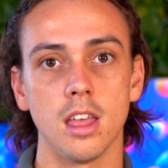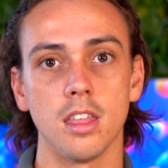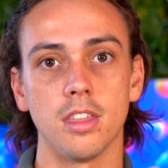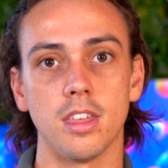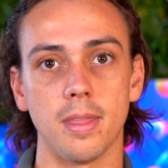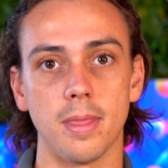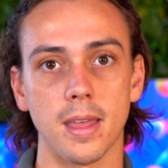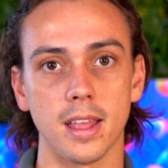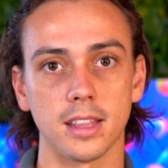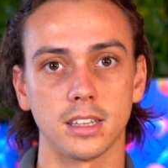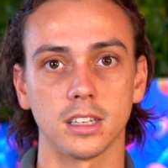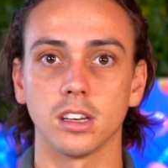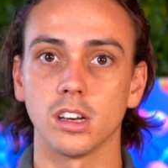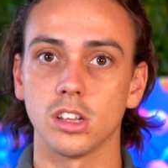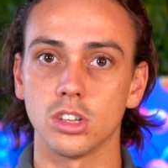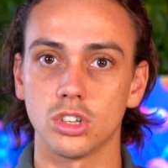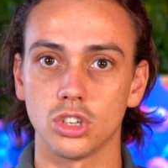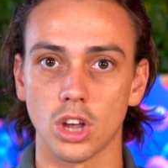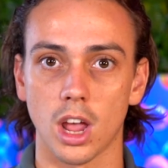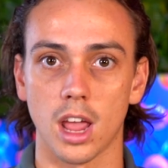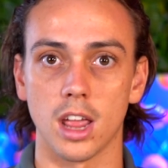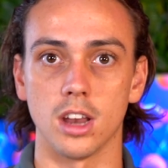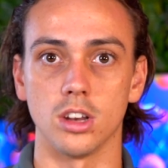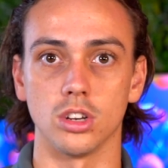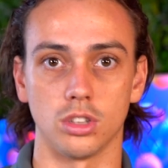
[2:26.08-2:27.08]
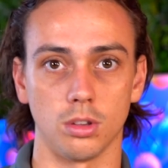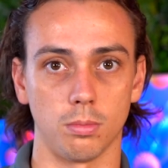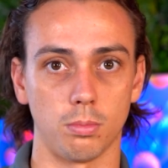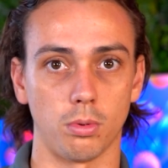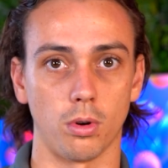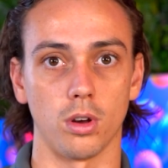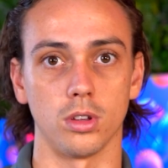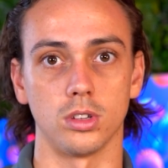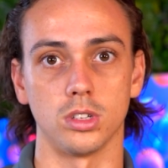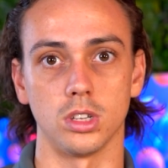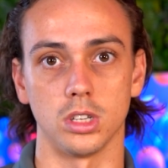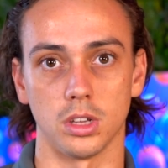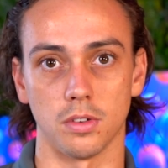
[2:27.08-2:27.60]
then that's going to change the
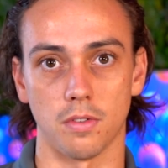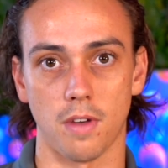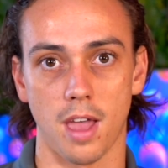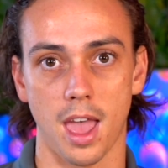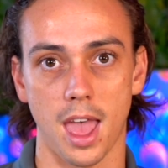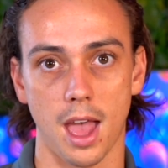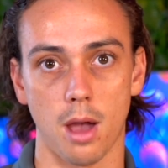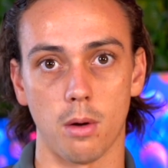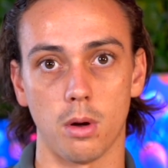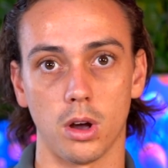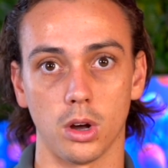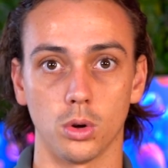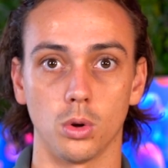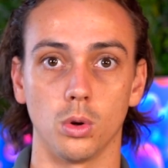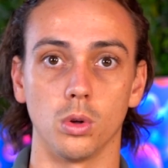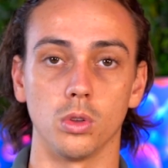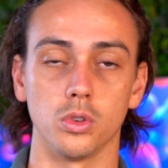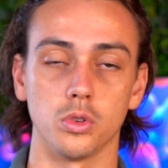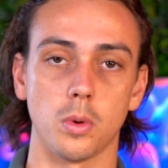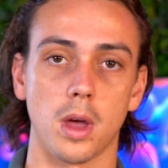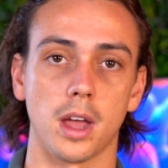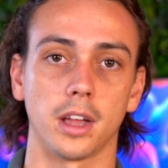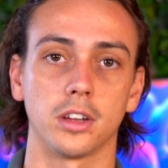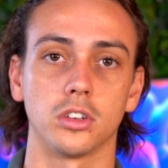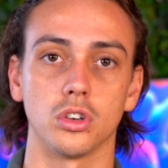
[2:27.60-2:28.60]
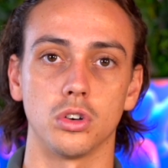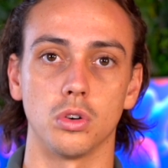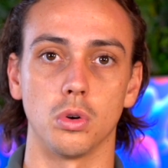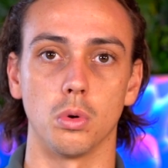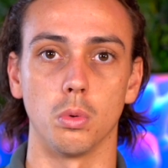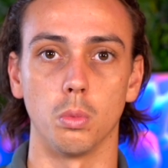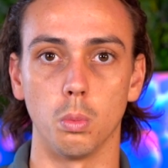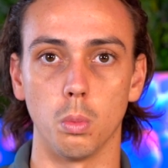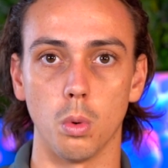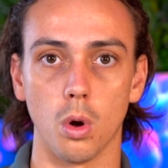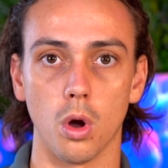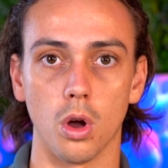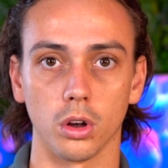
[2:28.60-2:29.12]
process of how a call to action
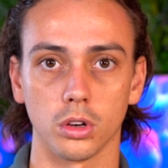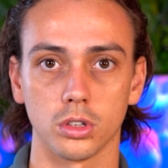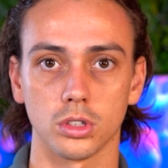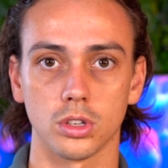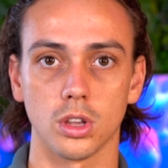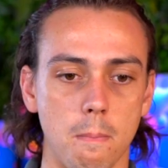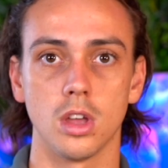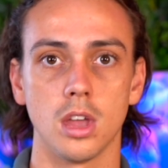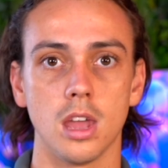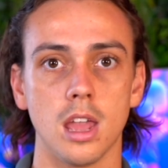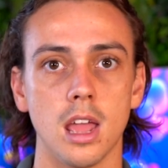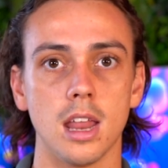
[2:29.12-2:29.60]
works.